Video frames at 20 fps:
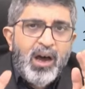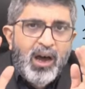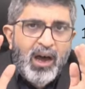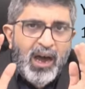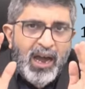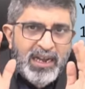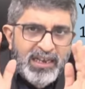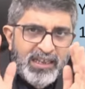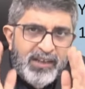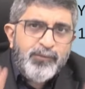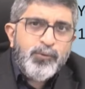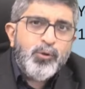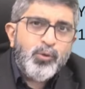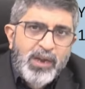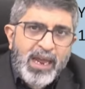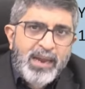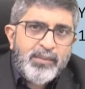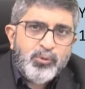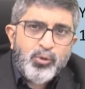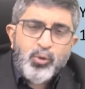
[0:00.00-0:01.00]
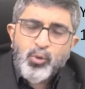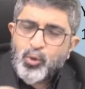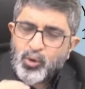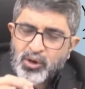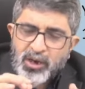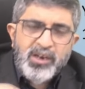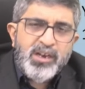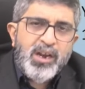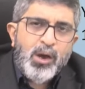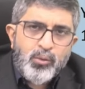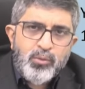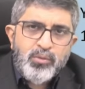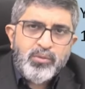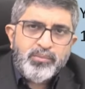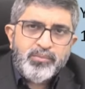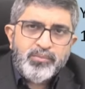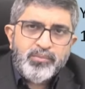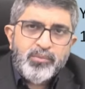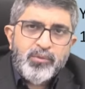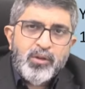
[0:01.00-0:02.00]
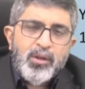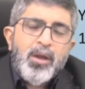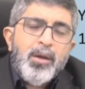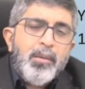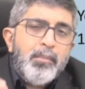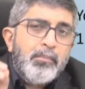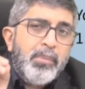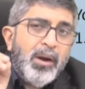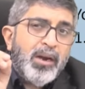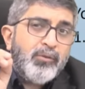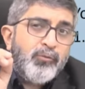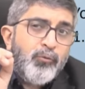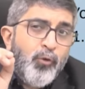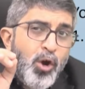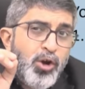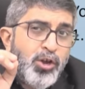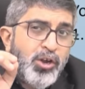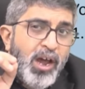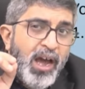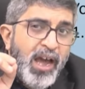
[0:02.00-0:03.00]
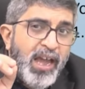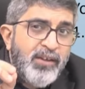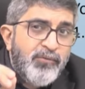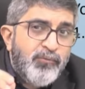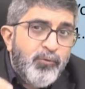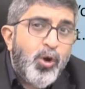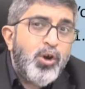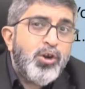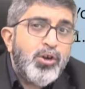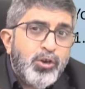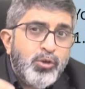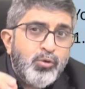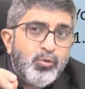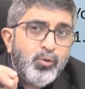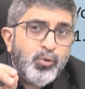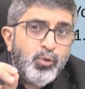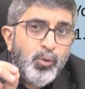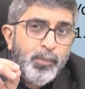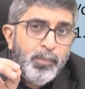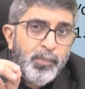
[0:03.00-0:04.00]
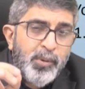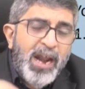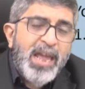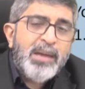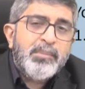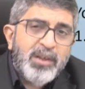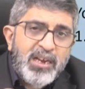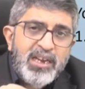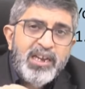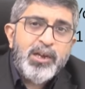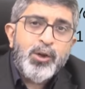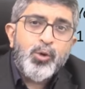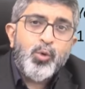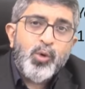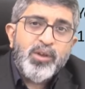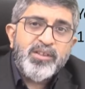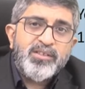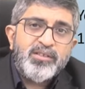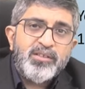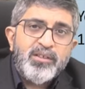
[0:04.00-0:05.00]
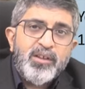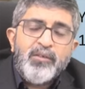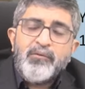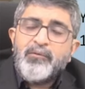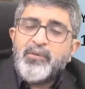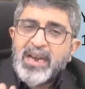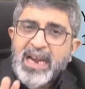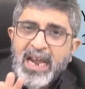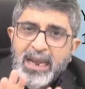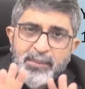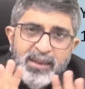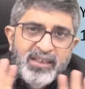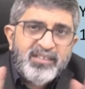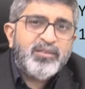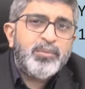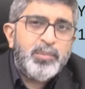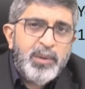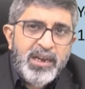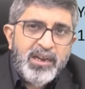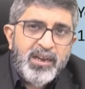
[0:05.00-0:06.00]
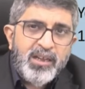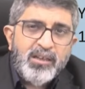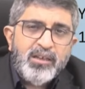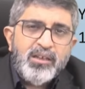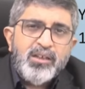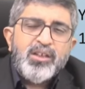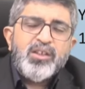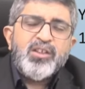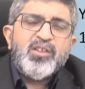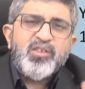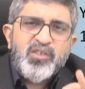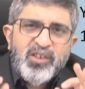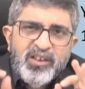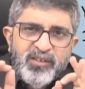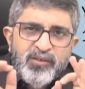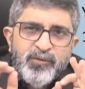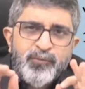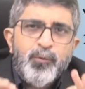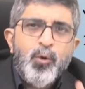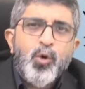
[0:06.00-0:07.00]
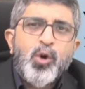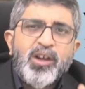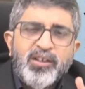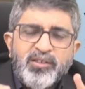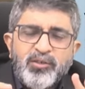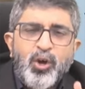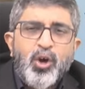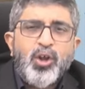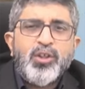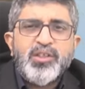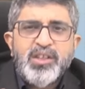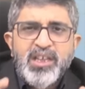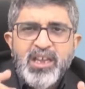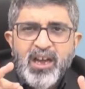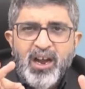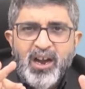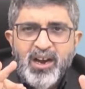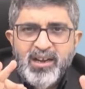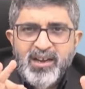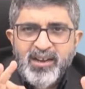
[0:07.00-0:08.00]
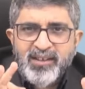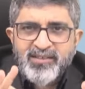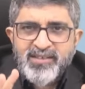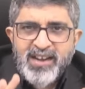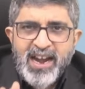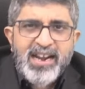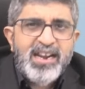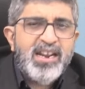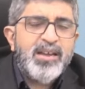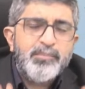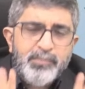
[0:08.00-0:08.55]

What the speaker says: I'll give you time to note it down. But what I want you to primarily do is, when I am explaining, just focus on the understanding